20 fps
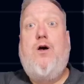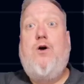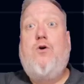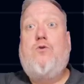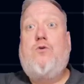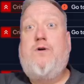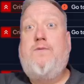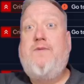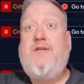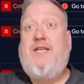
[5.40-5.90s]

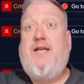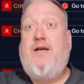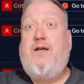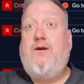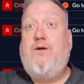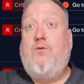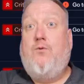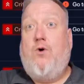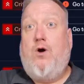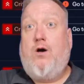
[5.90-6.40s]
we're going to be taking
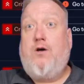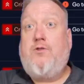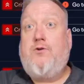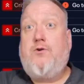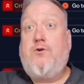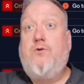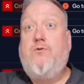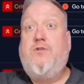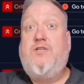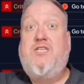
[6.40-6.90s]
a walk
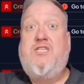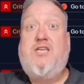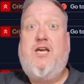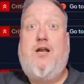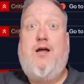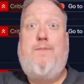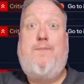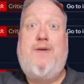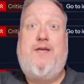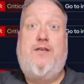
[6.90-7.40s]
through the
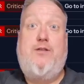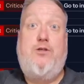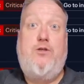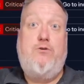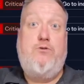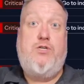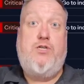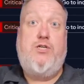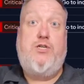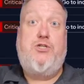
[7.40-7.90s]
setup and
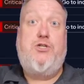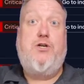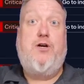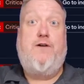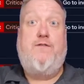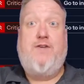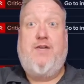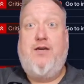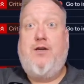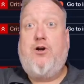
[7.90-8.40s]
usage
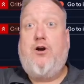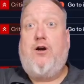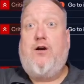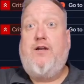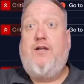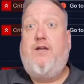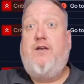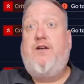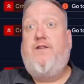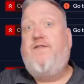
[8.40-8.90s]
of
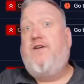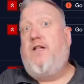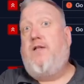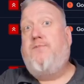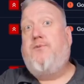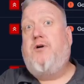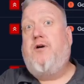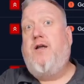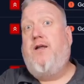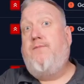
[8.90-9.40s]
GitGuardian
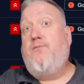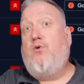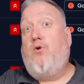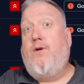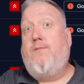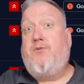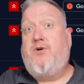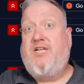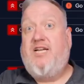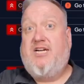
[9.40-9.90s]
Developer
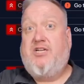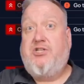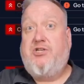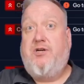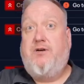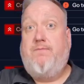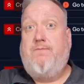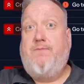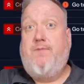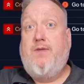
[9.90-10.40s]
Endpoint Protection.
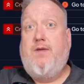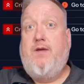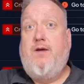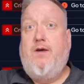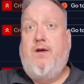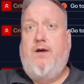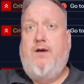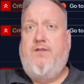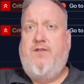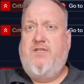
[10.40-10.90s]

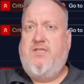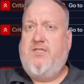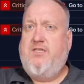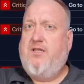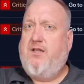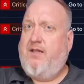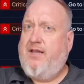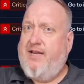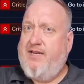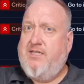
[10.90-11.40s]
This is the
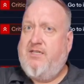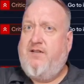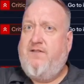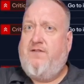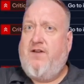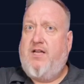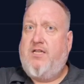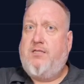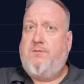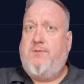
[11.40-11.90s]
latest
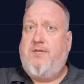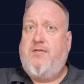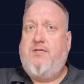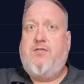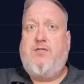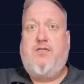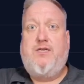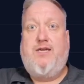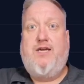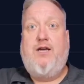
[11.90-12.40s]
advancement
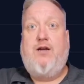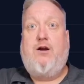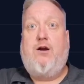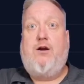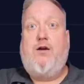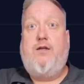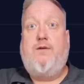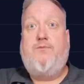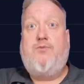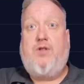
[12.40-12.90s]
to the
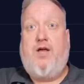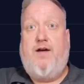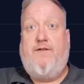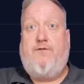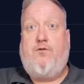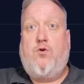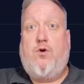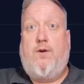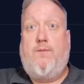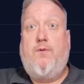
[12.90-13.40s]
GitGuardian
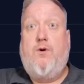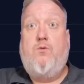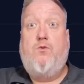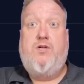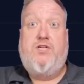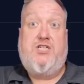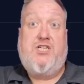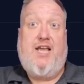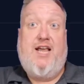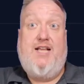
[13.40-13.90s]
platform,
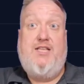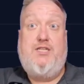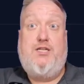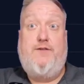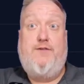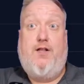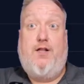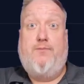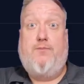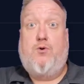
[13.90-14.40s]
which scans
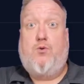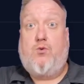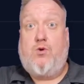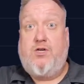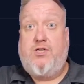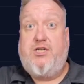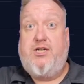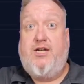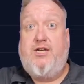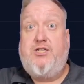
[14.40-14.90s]
developer
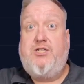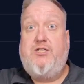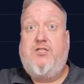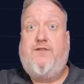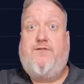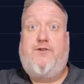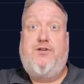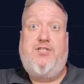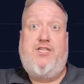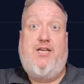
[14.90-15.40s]
workstations
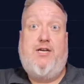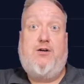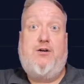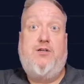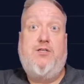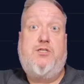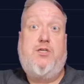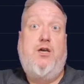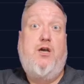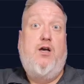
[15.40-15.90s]
for
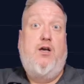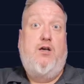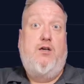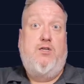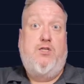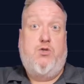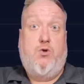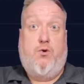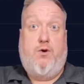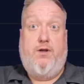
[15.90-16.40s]
secrets
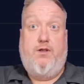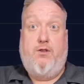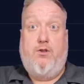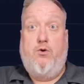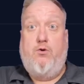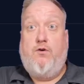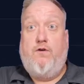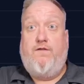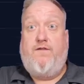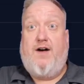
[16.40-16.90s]
stored in
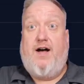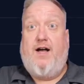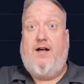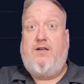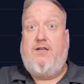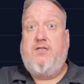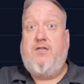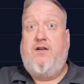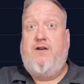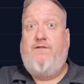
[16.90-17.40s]
local
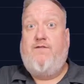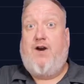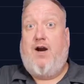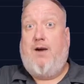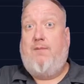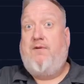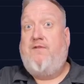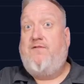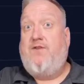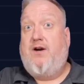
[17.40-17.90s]
files and
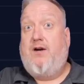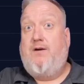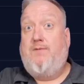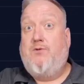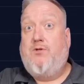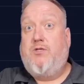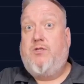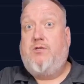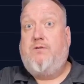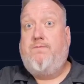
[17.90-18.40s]
environment
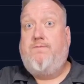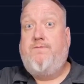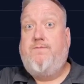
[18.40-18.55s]
variables.